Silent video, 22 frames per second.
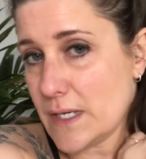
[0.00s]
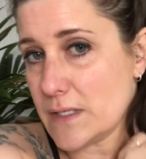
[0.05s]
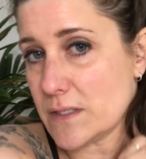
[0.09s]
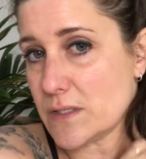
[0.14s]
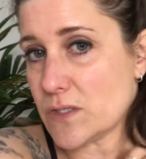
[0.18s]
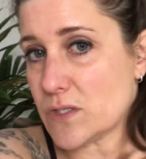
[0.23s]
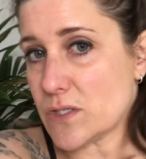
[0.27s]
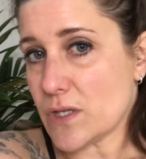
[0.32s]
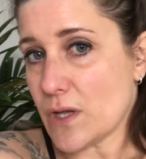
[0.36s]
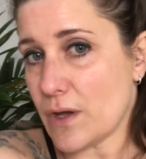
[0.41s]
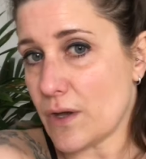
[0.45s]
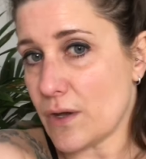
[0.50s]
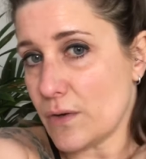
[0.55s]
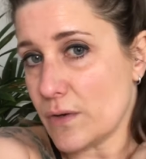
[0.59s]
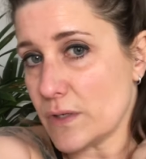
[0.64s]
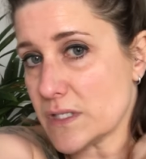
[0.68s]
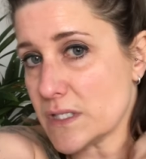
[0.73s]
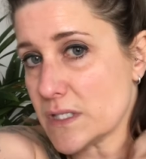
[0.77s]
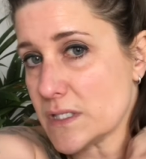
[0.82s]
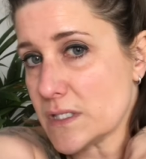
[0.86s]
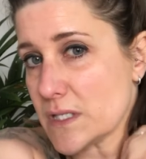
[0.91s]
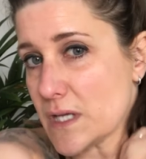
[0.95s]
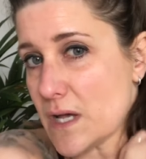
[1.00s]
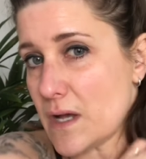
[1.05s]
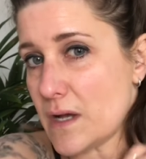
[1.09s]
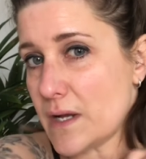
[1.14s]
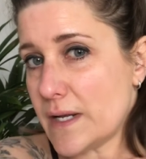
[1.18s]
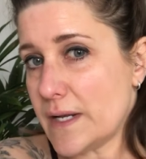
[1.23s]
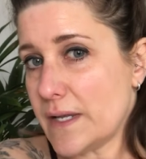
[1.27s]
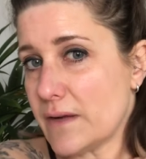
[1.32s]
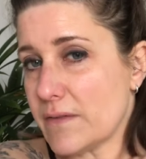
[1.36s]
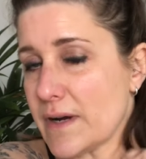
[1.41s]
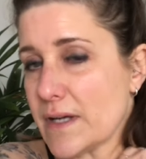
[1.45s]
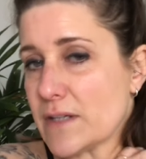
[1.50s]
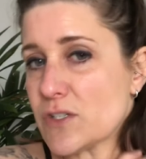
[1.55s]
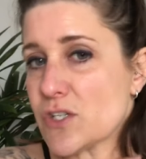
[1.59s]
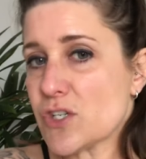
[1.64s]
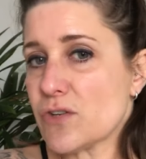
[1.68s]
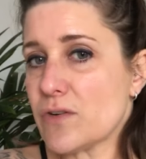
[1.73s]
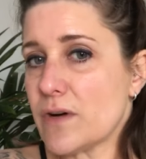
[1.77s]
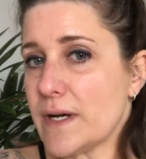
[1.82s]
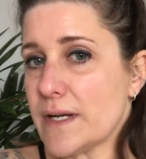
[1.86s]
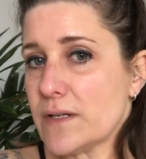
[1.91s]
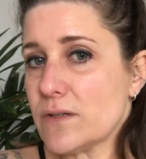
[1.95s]
So circling around,
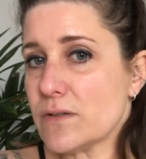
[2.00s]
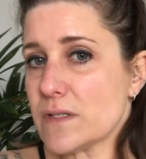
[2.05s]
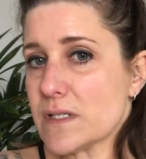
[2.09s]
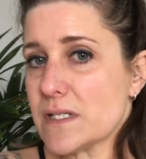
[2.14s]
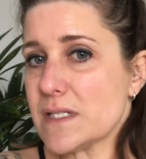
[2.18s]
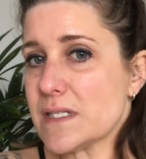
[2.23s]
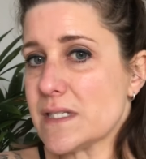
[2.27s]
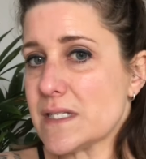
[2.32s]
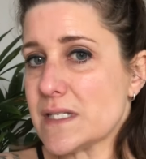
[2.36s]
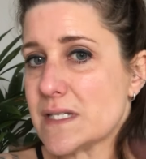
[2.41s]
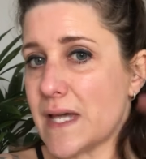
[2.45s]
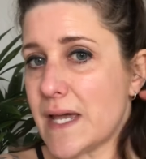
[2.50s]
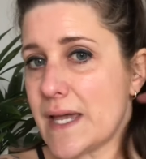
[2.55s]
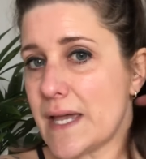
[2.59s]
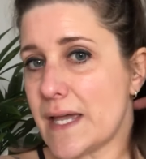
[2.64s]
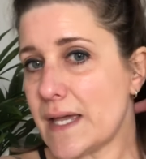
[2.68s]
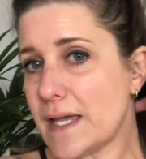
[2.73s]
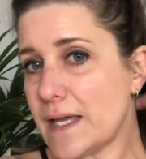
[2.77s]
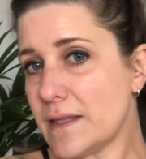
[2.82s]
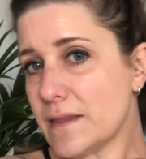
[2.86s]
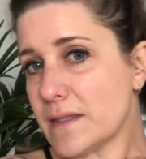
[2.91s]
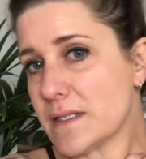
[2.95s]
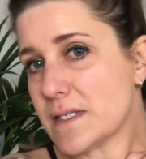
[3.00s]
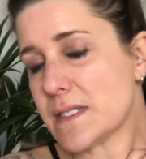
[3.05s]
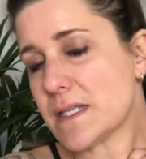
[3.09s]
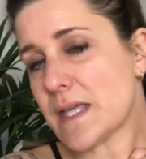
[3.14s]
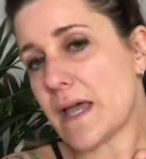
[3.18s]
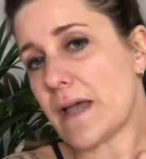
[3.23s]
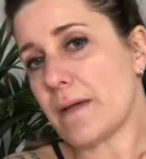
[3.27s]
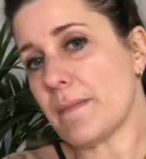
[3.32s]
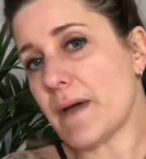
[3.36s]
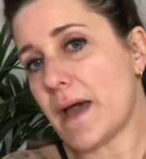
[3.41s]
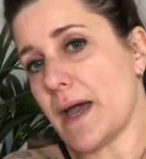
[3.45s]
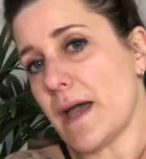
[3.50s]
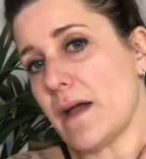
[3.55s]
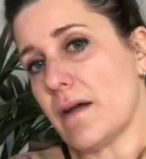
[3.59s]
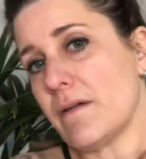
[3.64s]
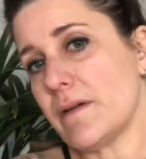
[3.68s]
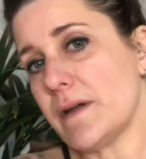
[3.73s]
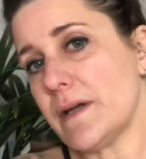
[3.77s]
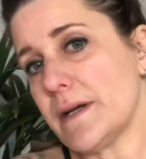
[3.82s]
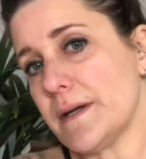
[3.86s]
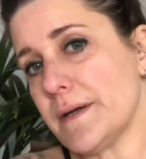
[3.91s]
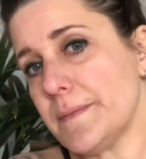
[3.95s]
try not to stay in the same
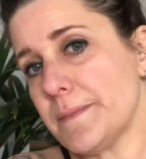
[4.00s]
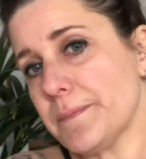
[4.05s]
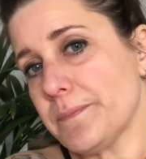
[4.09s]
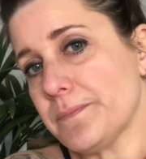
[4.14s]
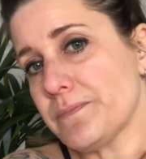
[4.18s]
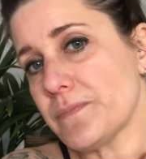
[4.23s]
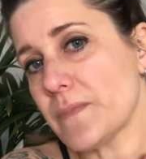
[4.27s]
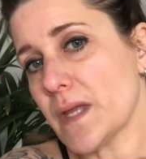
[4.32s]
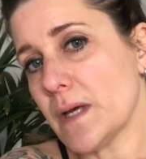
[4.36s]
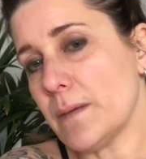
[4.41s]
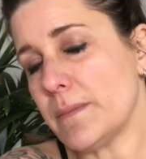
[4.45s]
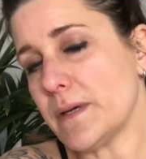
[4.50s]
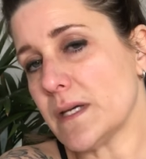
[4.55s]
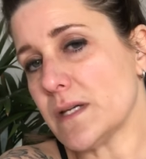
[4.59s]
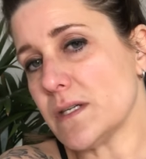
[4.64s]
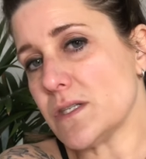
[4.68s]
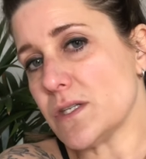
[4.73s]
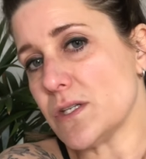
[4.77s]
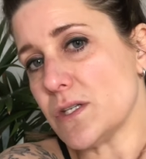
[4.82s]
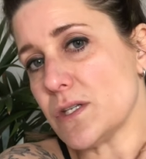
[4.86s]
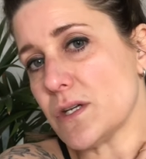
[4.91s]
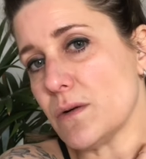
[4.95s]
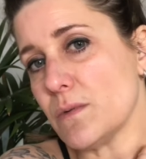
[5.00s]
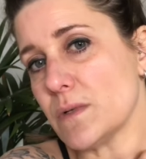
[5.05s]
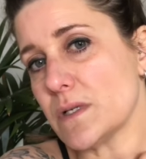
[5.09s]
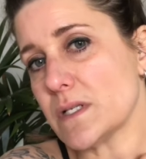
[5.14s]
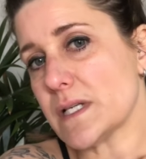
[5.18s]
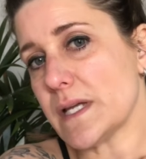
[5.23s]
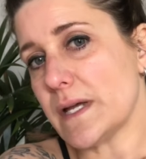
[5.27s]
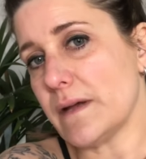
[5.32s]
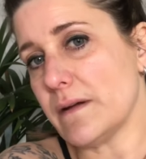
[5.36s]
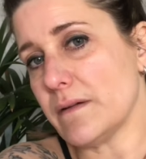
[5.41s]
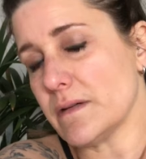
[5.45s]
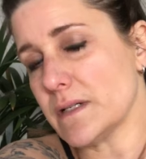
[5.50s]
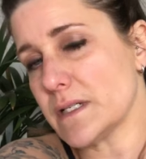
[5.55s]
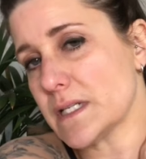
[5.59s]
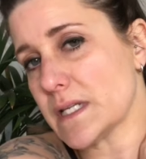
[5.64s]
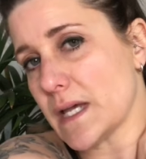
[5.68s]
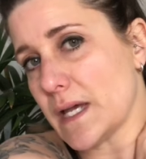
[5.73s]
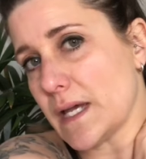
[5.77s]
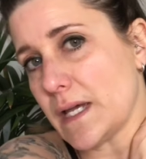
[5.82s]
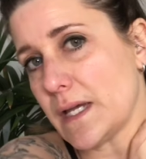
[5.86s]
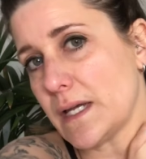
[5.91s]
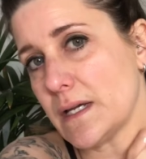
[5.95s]
area because you don't want to
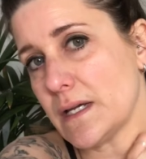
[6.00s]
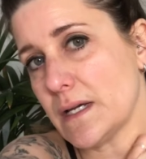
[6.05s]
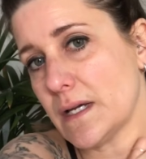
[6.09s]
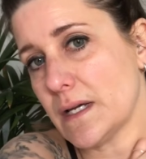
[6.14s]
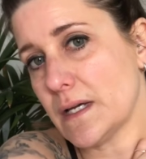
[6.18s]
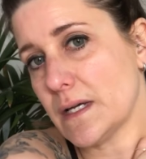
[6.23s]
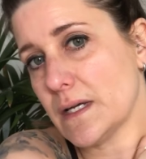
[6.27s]
irritate.